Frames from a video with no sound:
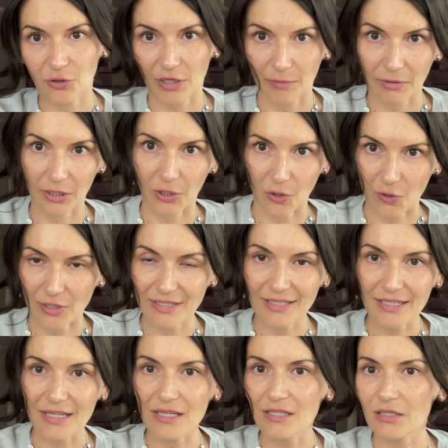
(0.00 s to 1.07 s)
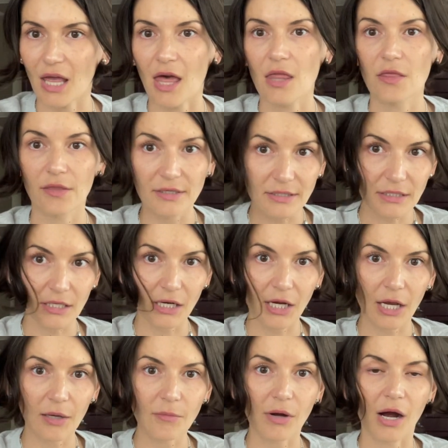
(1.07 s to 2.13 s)
cryptocurrencies, and this
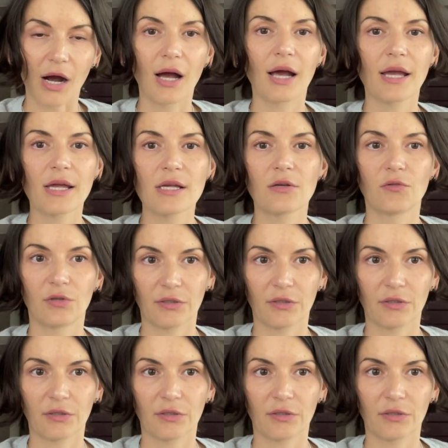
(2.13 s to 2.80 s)
time I